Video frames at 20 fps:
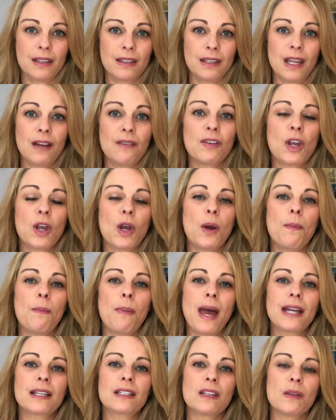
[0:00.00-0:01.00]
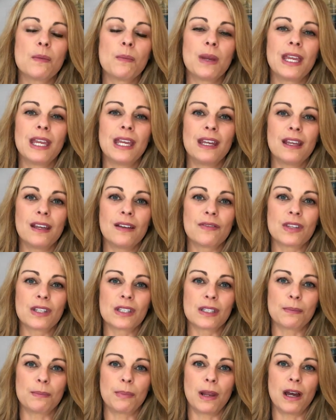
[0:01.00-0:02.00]
Now, if you go back to the beginning of the
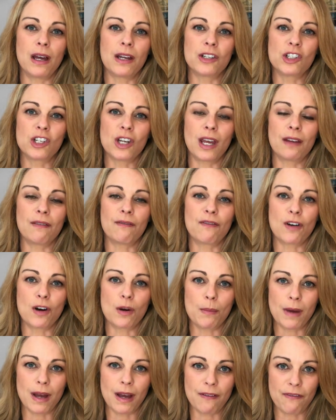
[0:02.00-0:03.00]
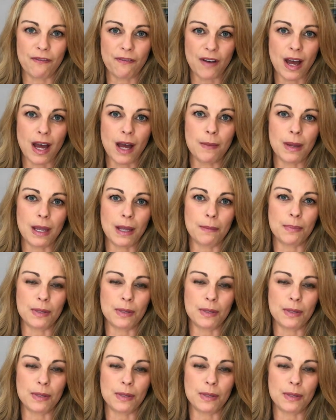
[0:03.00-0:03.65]
supply chain from a farming